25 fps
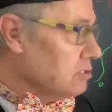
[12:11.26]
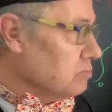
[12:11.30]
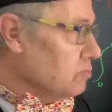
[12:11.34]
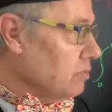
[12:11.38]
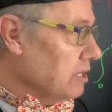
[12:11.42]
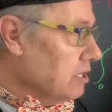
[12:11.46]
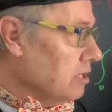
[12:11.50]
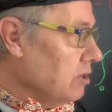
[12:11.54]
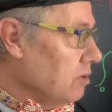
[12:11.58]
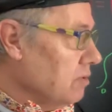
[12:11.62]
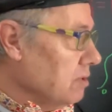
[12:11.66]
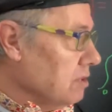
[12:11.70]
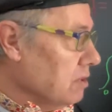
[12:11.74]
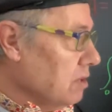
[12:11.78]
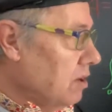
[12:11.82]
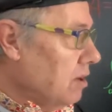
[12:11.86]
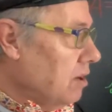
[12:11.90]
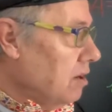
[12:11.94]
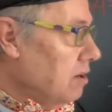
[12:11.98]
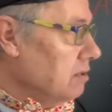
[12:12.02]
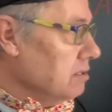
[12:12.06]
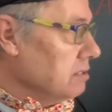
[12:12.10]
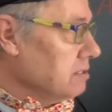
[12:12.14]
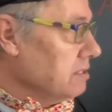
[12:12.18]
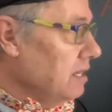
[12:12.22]
go
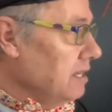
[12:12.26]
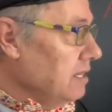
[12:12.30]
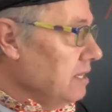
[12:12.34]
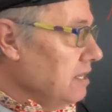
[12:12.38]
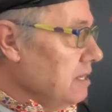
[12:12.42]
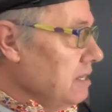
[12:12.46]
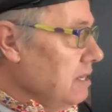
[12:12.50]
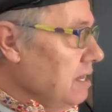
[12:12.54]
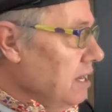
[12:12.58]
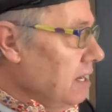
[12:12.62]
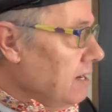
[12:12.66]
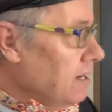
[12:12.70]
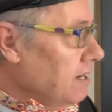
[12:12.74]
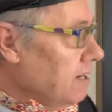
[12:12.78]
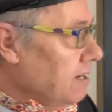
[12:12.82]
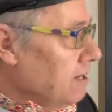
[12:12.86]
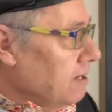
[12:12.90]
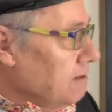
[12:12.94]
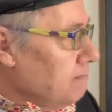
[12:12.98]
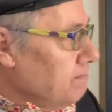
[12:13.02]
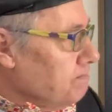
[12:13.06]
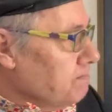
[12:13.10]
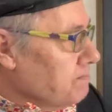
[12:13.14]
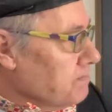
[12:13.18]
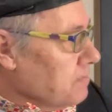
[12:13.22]
along.
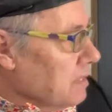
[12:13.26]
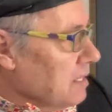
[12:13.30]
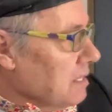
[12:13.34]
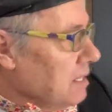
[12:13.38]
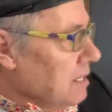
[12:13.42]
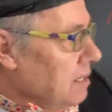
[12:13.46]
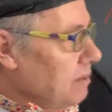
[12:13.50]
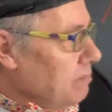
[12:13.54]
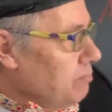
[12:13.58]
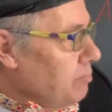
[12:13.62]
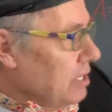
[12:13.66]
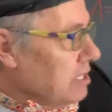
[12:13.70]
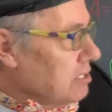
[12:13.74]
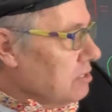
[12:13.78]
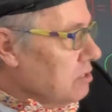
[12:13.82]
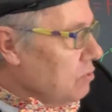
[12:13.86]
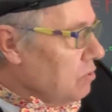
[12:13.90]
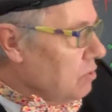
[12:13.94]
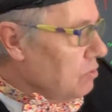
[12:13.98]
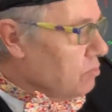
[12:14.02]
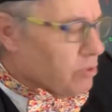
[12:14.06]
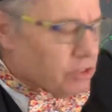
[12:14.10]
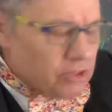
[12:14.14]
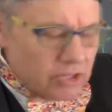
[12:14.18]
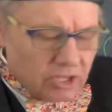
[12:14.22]

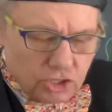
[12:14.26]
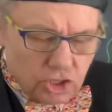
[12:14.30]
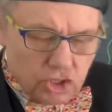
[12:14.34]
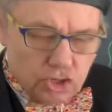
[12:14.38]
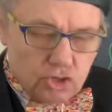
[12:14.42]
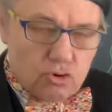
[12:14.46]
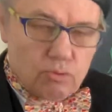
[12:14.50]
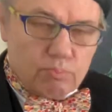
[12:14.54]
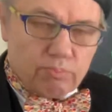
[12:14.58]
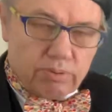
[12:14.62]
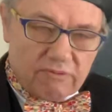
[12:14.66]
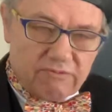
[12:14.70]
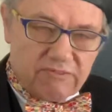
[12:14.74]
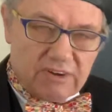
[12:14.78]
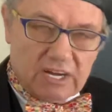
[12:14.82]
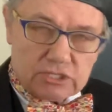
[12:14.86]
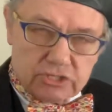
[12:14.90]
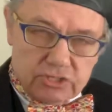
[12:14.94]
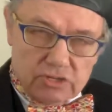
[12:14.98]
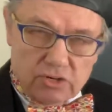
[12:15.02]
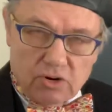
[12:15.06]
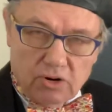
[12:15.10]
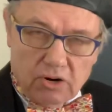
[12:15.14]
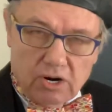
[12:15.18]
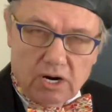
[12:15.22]
But the new
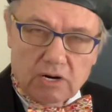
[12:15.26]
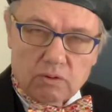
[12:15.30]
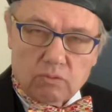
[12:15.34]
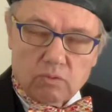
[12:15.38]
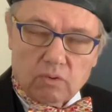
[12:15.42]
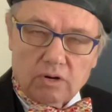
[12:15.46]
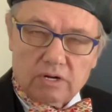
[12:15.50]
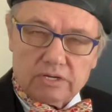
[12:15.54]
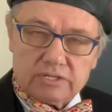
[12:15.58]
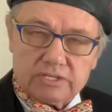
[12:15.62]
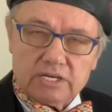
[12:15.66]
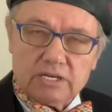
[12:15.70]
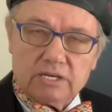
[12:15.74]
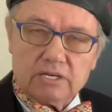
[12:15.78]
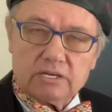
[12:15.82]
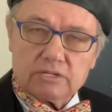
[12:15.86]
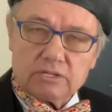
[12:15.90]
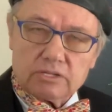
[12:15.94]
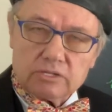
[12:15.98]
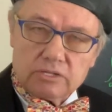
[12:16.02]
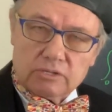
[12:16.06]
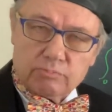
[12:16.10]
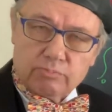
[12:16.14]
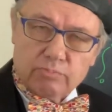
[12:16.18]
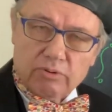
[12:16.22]
Professor CardWorthy,
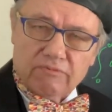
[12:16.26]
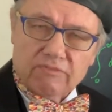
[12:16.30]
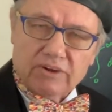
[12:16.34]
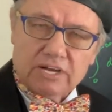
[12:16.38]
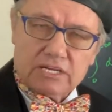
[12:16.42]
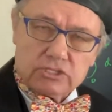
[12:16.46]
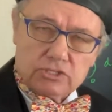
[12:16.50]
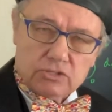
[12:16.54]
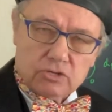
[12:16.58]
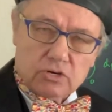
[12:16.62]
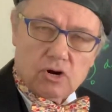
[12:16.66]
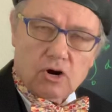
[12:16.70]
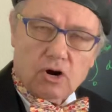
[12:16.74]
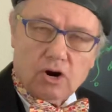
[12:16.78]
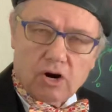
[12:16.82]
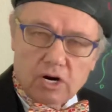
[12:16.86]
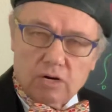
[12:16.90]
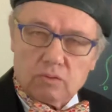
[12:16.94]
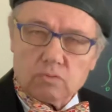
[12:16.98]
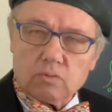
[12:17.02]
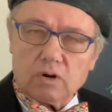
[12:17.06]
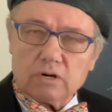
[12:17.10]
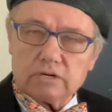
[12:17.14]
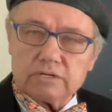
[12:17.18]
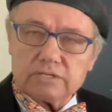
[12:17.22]
the Professor
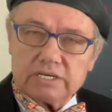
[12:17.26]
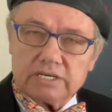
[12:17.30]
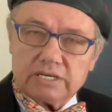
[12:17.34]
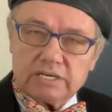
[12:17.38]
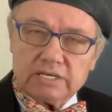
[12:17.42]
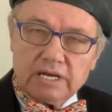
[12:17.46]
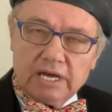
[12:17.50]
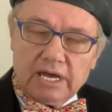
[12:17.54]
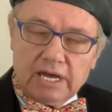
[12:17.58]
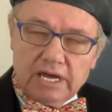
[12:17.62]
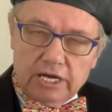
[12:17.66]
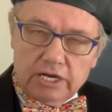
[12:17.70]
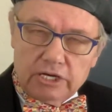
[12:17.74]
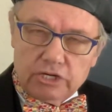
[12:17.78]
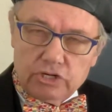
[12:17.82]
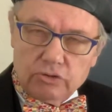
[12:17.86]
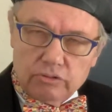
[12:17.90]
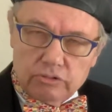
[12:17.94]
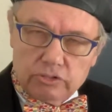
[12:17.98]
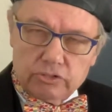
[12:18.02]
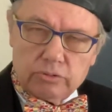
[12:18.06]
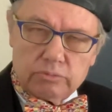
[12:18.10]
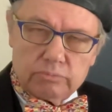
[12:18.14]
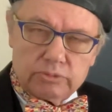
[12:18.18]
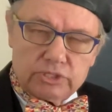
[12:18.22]
CardWorthy
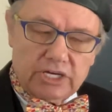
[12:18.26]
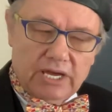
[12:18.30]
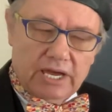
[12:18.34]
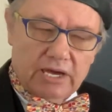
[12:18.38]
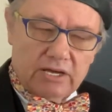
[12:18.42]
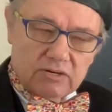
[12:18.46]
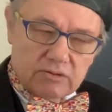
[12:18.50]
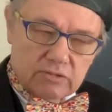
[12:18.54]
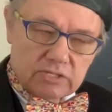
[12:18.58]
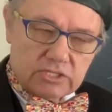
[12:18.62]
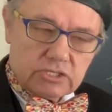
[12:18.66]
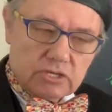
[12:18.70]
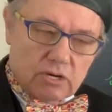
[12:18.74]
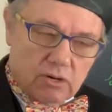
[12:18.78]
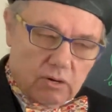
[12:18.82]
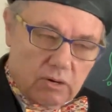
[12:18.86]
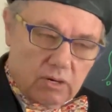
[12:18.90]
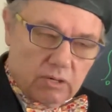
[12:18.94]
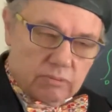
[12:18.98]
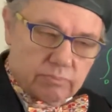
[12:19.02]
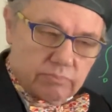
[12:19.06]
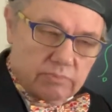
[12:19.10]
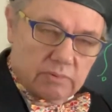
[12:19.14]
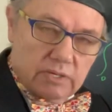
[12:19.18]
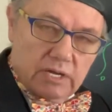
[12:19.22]
YouTube channel, it's
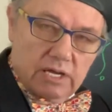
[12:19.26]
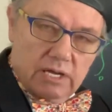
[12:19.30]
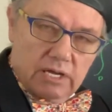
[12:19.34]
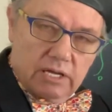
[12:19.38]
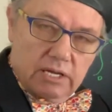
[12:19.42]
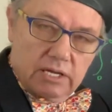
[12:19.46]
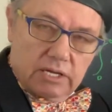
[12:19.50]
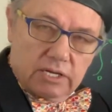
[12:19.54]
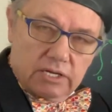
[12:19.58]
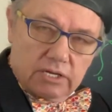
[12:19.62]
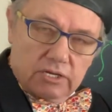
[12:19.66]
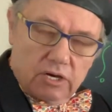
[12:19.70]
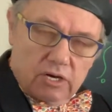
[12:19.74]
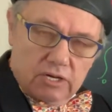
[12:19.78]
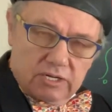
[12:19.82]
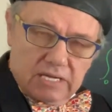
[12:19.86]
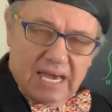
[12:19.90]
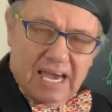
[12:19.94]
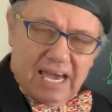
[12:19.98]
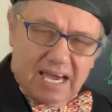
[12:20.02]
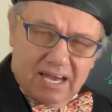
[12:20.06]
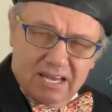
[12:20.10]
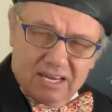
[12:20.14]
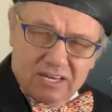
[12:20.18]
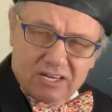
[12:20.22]
called
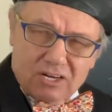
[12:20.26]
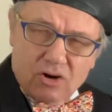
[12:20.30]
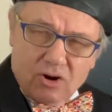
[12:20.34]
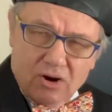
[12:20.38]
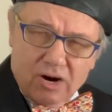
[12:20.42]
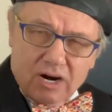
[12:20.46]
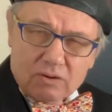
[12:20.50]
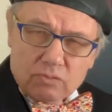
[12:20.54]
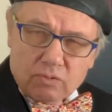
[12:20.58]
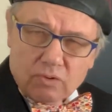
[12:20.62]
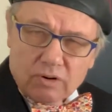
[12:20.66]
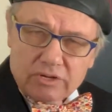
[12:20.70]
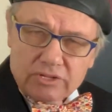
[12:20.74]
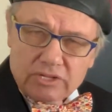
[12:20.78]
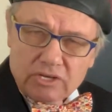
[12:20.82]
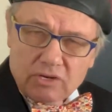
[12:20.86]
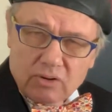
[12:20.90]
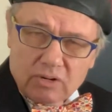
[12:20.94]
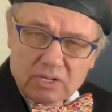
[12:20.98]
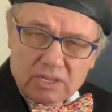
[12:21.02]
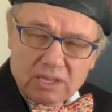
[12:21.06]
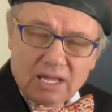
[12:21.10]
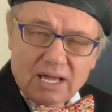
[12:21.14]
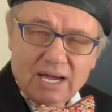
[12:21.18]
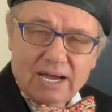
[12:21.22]
CardWorthy
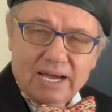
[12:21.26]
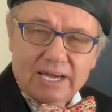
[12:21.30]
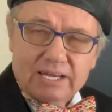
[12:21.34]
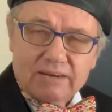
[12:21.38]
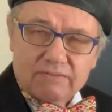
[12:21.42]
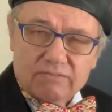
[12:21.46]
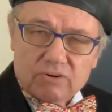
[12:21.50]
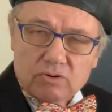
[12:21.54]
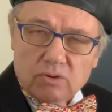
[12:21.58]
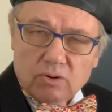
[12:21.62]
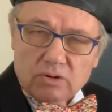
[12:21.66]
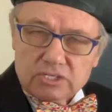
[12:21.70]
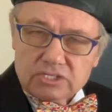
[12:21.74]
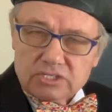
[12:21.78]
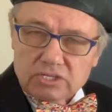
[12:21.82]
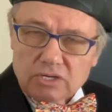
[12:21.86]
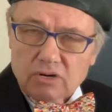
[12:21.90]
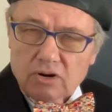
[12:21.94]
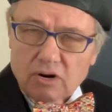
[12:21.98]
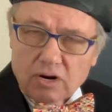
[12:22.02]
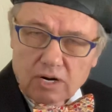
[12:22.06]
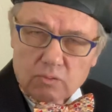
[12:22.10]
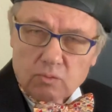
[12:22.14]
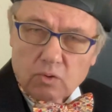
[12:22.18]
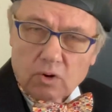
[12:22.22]
online, of course,
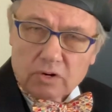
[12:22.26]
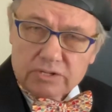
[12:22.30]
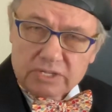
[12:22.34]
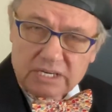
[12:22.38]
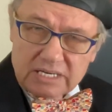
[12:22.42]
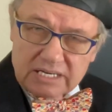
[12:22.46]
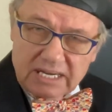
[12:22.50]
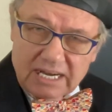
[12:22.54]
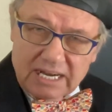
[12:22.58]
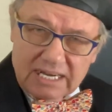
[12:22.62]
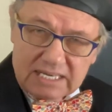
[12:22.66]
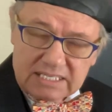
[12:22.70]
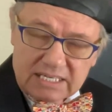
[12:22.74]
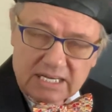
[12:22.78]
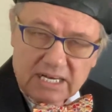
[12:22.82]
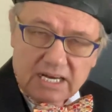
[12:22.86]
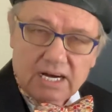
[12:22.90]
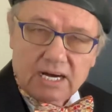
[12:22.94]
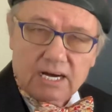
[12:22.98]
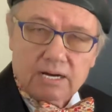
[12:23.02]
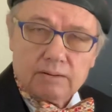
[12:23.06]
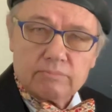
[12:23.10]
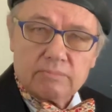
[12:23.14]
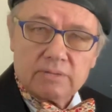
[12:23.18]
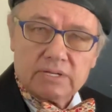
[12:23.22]

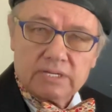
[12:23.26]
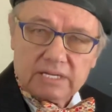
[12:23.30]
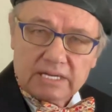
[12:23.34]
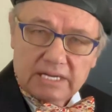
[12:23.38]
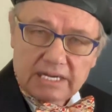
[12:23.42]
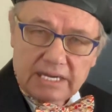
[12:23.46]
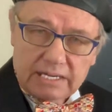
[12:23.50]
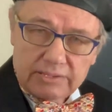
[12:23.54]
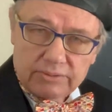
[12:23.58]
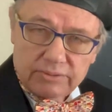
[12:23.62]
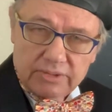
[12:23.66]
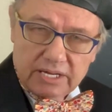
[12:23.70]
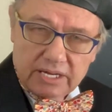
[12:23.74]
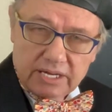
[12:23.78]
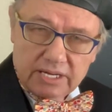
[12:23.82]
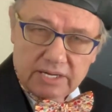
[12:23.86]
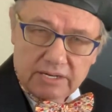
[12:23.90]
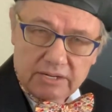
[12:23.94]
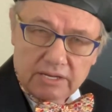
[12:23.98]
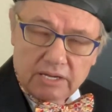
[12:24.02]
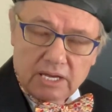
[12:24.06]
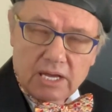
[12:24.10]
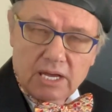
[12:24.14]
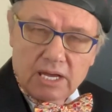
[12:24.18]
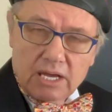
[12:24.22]
CardWorthy.com, and
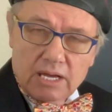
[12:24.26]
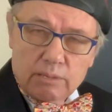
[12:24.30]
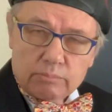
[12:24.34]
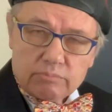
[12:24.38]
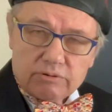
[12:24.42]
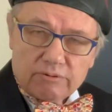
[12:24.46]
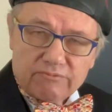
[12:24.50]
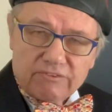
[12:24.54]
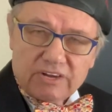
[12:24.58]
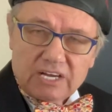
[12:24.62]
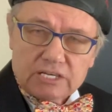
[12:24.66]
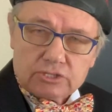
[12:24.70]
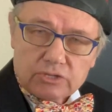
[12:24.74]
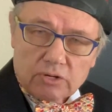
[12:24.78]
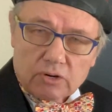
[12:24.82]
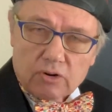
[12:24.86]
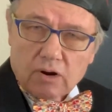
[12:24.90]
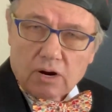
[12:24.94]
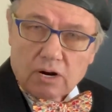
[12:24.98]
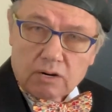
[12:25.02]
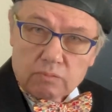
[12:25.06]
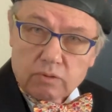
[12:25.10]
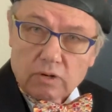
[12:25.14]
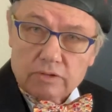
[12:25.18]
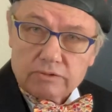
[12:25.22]
then Professor
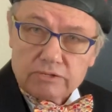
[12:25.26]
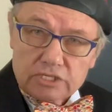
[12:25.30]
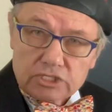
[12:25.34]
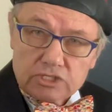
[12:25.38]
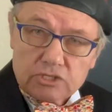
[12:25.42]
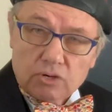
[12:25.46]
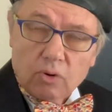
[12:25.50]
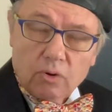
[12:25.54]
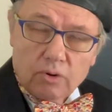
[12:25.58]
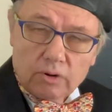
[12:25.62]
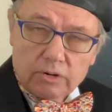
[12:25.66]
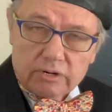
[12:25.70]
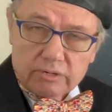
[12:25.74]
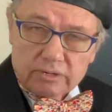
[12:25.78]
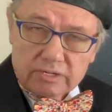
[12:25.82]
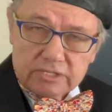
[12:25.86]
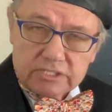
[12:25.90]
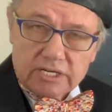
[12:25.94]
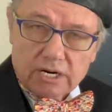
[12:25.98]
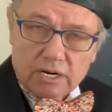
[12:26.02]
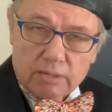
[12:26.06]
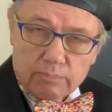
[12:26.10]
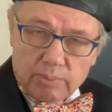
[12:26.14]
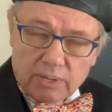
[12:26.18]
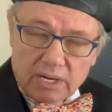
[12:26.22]
CardWorthy's Corner is
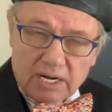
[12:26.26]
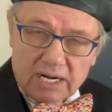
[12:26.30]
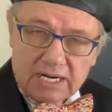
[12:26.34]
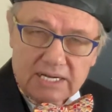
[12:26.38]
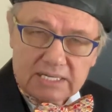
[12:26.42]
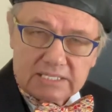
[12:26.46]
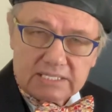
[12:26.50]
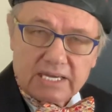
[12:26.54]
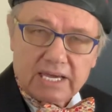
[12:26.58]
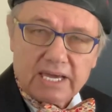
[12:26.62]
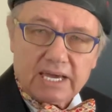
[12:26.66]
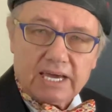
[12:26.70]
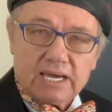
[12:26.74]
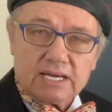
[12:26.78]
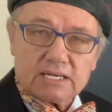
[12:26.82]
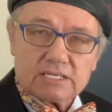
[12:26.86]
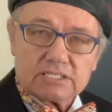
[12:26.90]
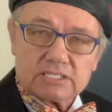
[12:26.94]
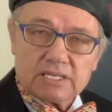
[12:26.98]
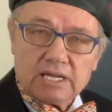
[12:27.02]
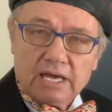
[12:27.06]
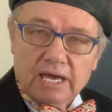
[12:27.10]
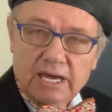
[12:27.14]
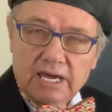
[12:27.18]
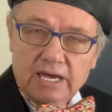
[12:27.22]
our podcast.